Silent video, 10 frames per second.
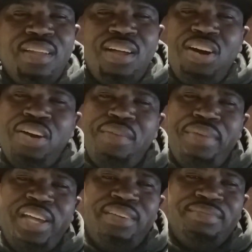all right,
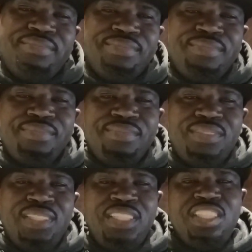man.
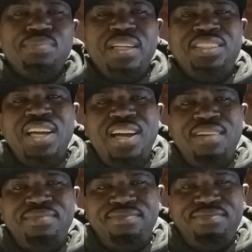This is my
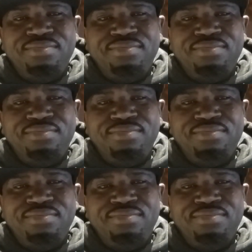time.